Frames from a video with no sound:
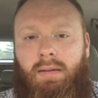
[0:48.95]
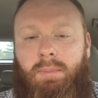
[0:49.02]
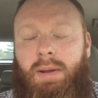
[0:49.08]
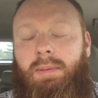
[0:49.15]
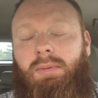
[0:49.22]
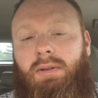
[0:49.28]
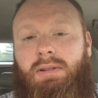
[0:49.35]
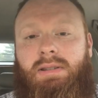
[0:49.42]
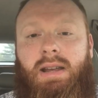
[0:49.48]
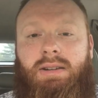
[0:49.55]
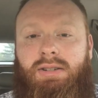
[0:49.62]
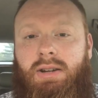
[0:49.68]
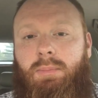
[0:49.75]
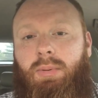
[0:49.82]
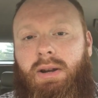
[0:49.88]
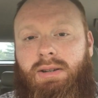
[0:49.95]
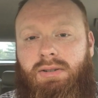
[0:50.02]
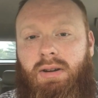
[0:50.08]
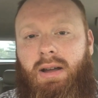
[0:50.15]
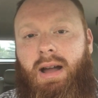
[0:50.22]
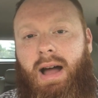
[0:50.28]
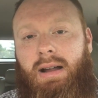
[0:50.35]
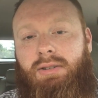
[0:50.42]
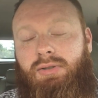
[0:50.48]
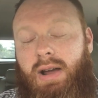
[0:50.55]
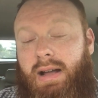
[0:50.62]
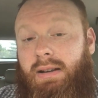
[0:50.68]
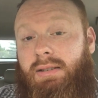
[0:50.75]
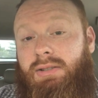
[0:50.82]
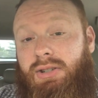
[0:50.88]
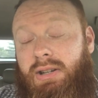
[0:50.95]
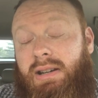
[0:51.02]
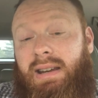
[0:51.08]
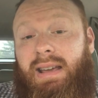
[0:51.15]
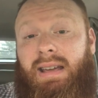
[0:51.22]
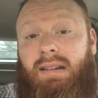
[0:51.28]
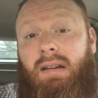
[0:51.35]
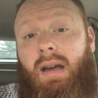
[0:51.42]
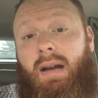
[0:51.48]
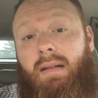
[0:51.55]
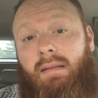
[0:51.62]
And people will say she breached her contract, and she did.